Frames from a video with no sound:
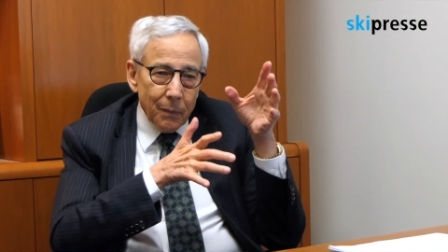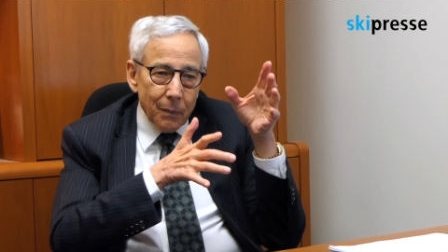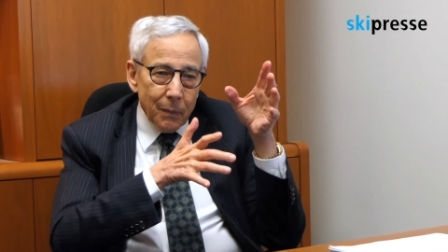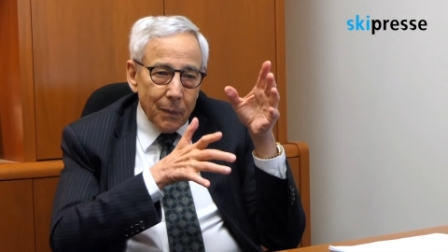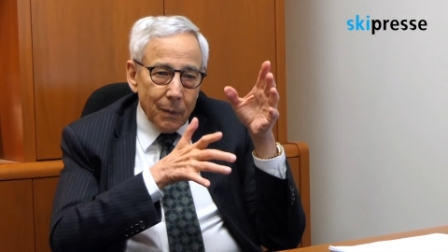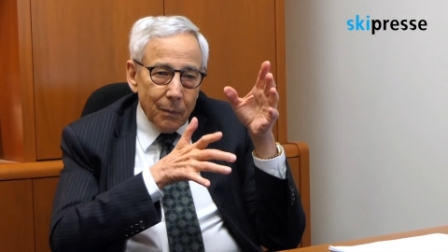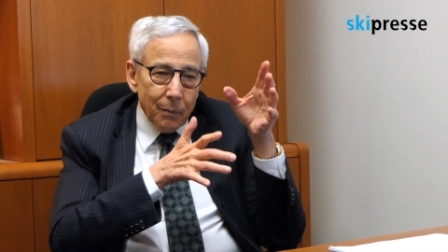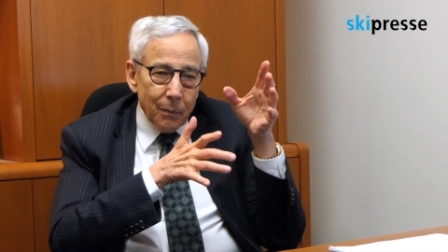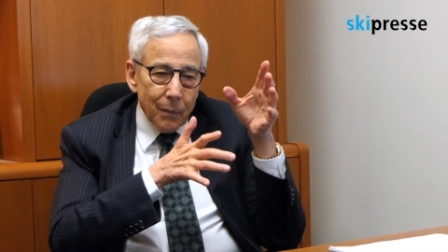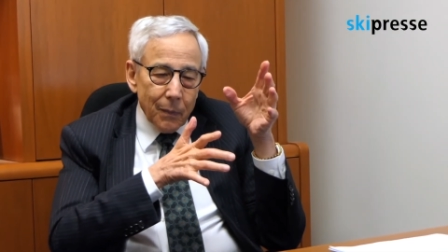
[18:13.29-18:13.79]

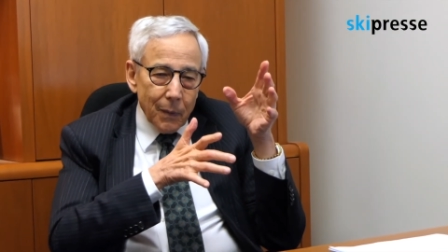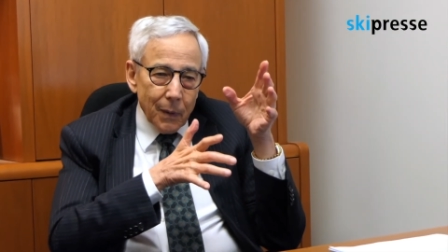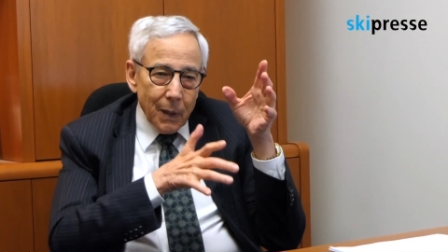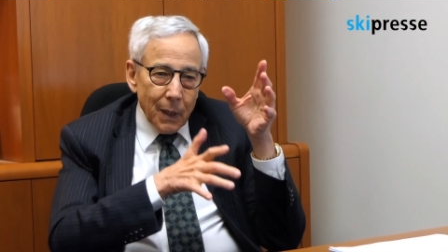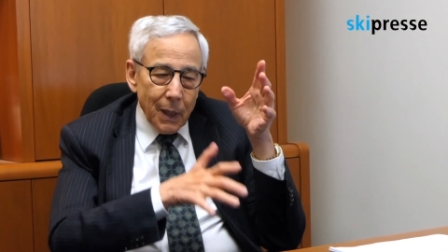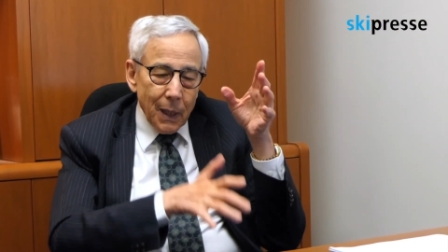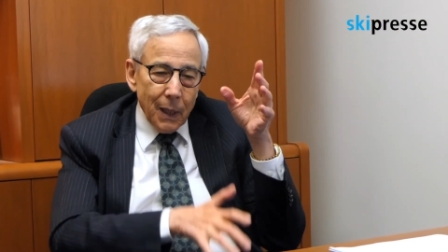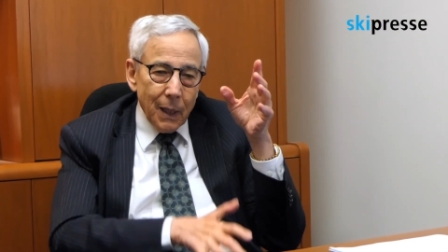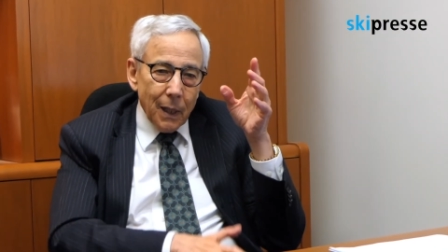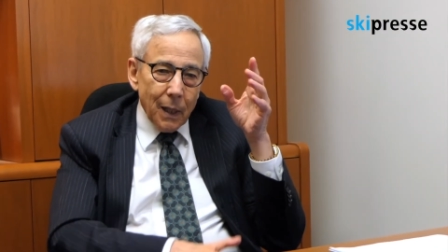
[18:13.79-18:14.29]
Mm.
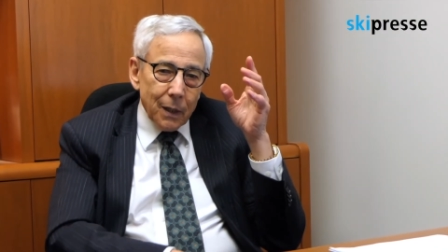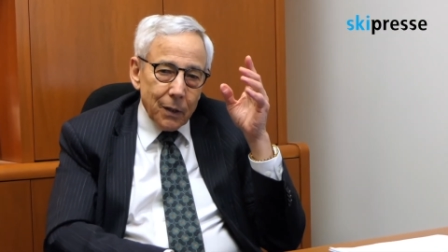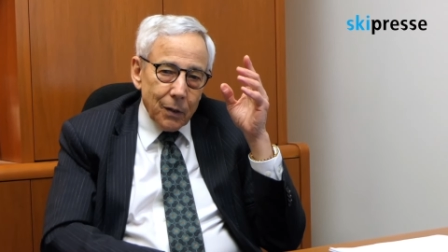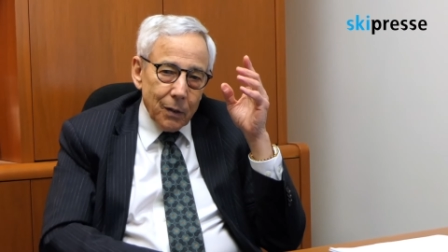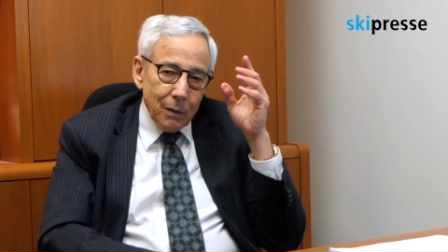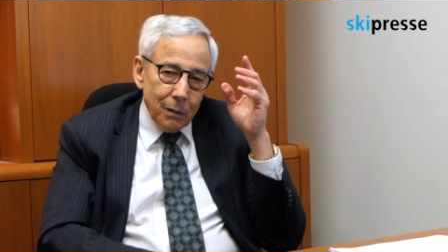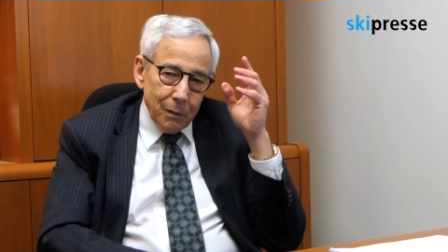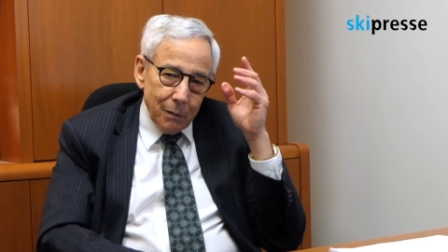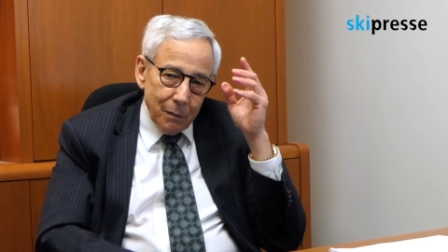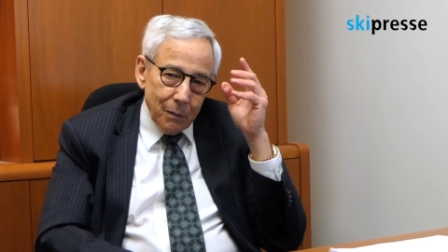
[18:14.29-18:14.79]
He got
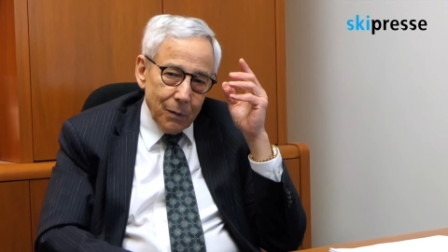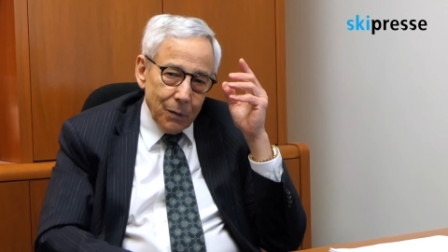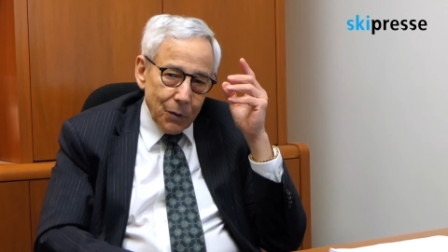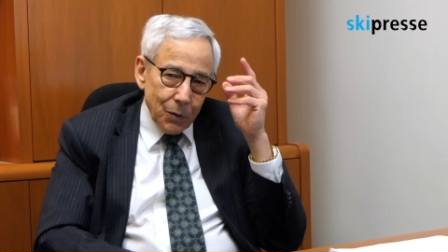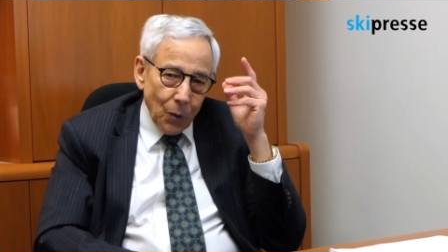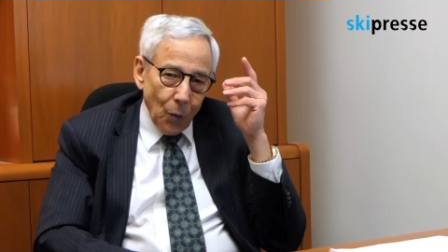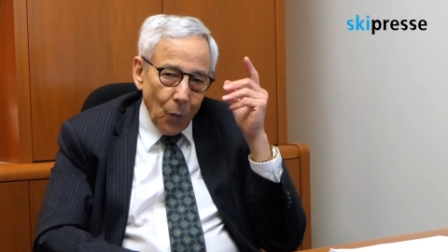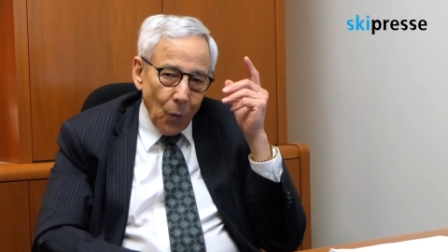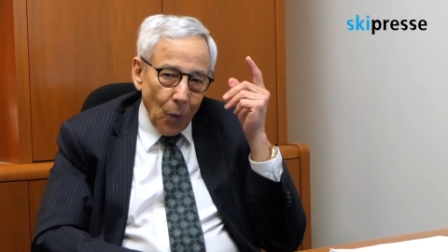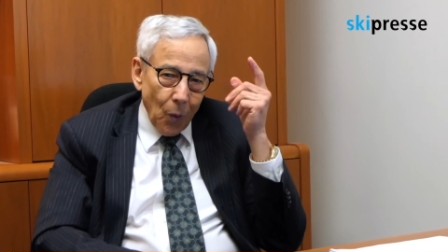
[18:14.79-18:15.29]

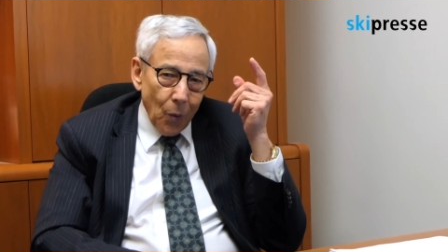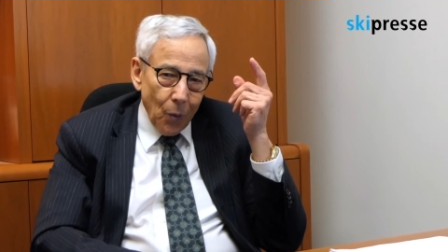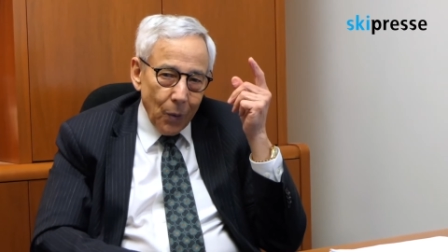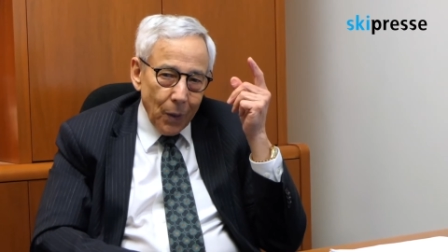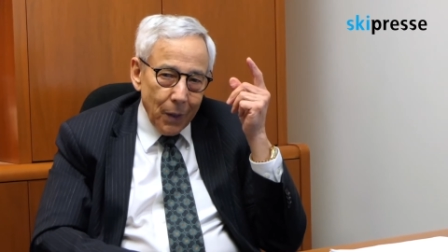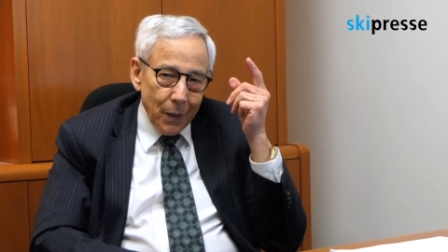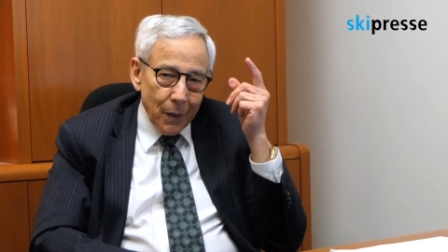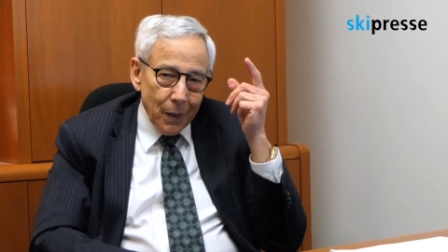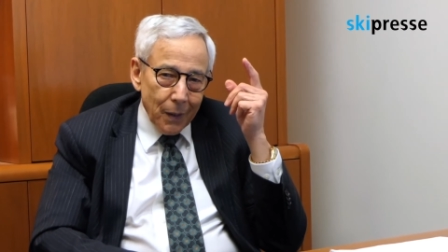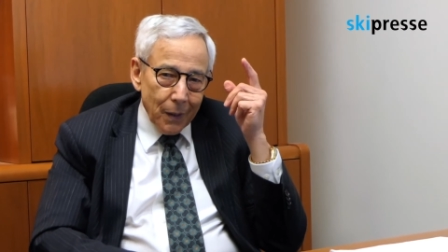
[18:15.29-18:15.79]
so
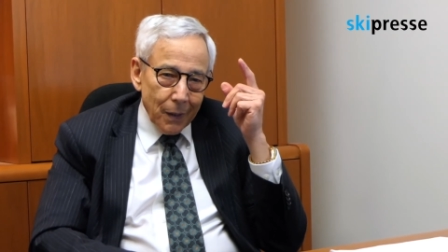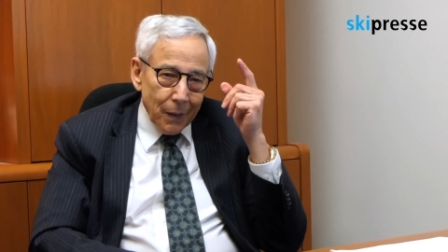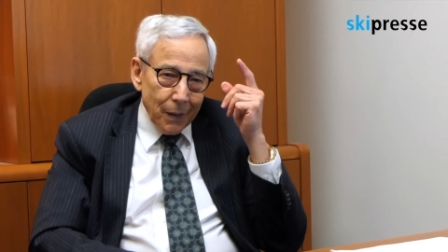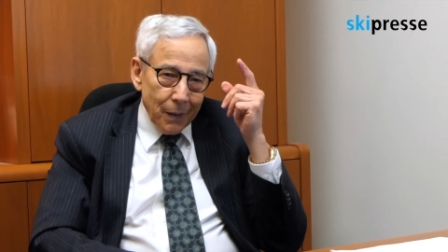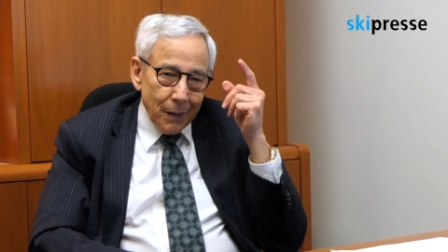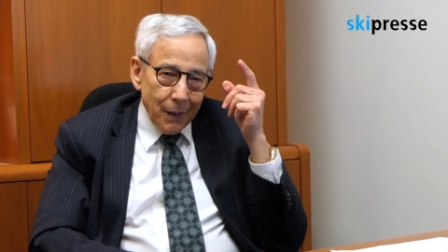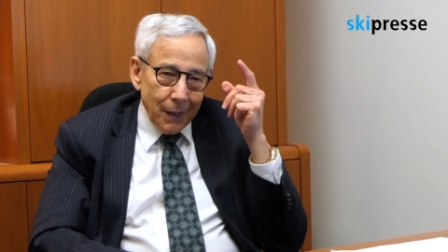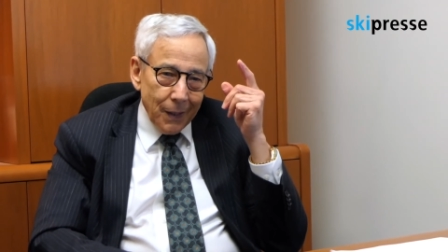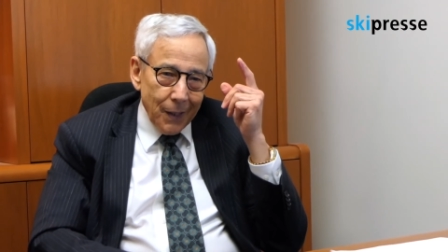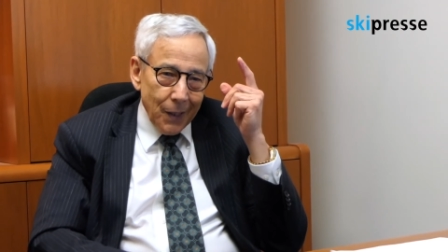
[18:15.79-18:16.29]
loaded
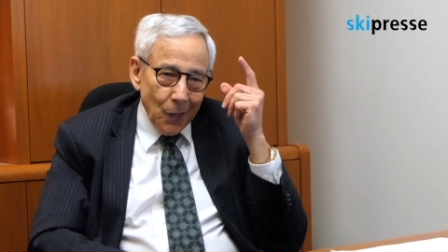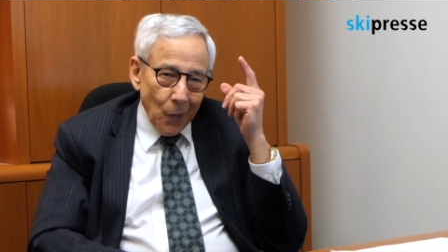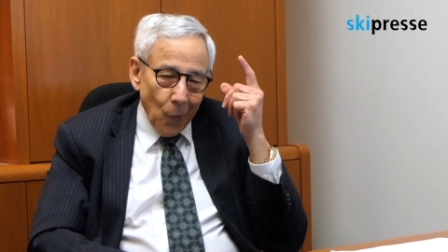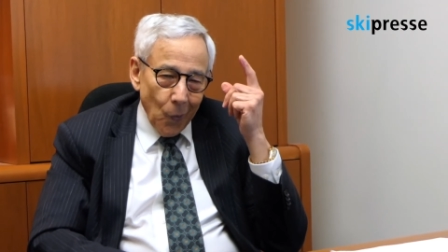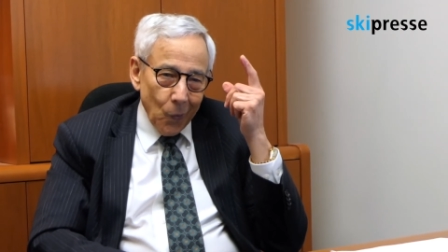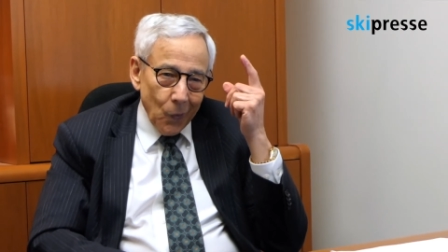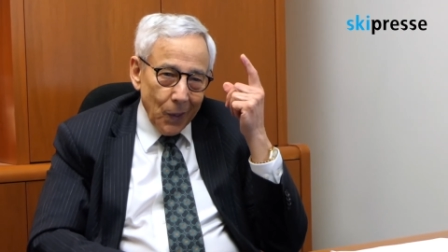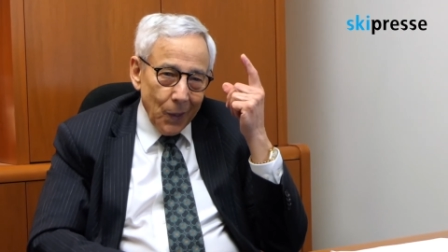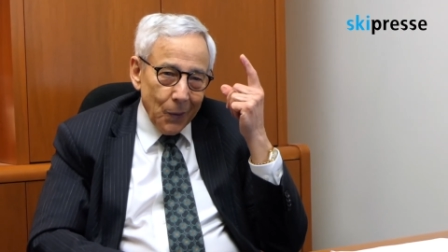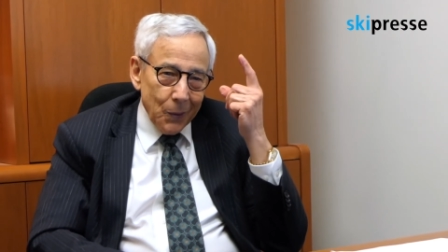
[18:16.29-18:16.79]
that he
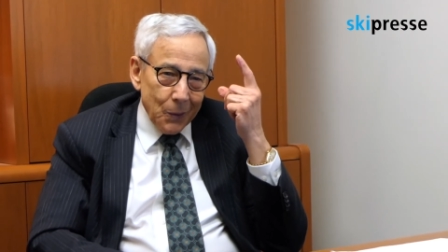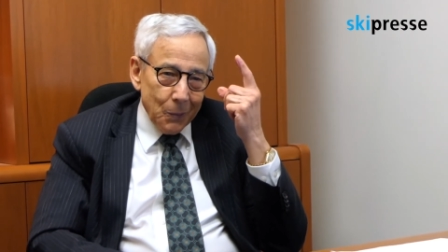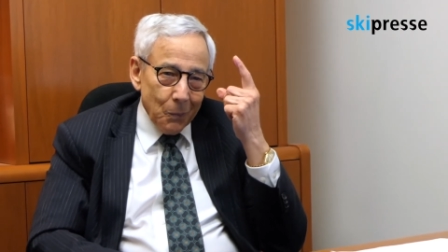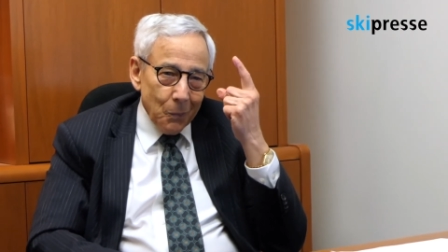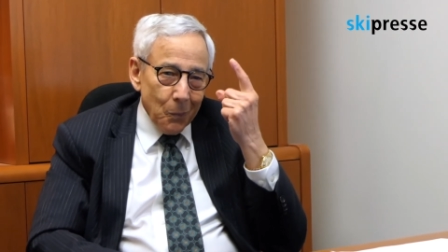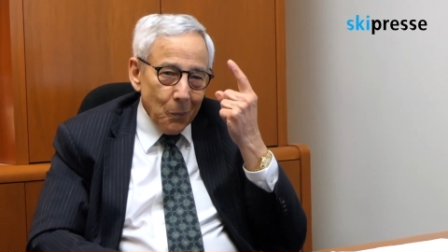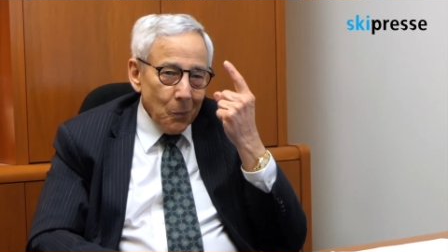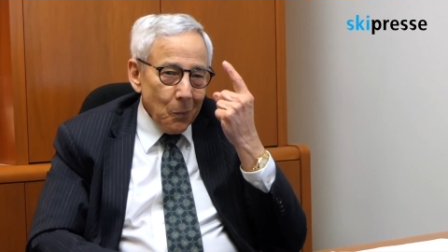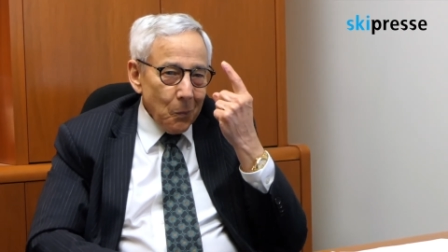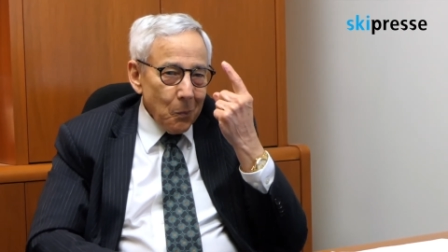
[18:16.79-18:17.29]
only
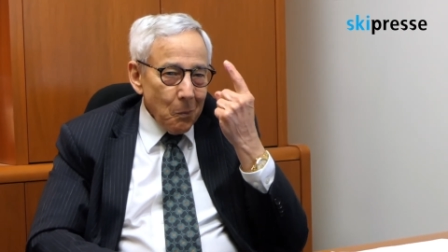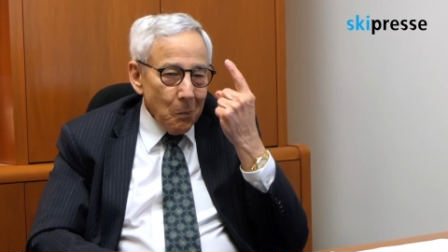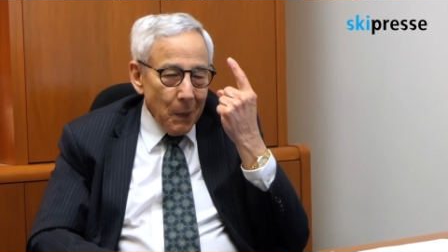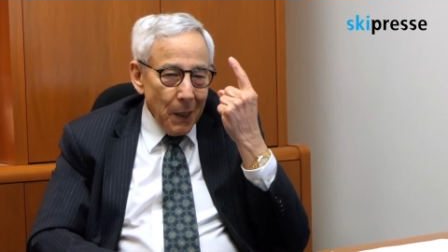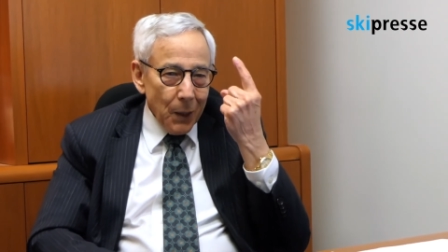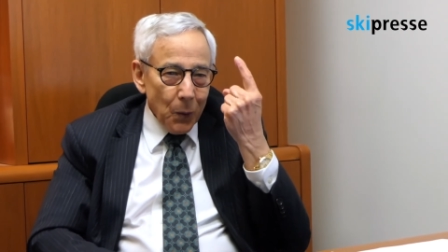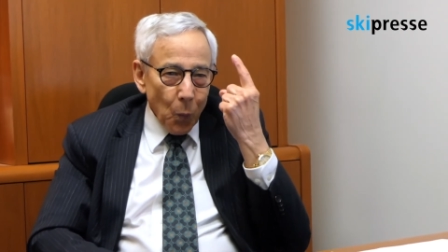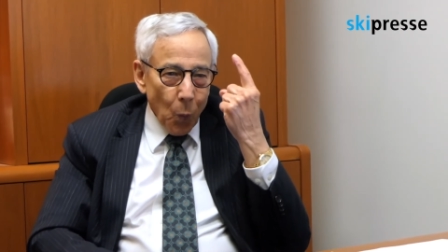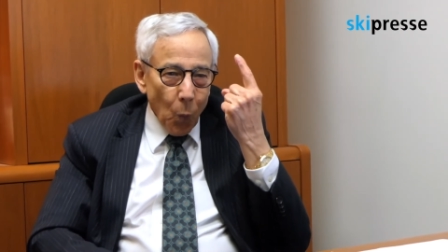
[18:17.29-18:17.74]
made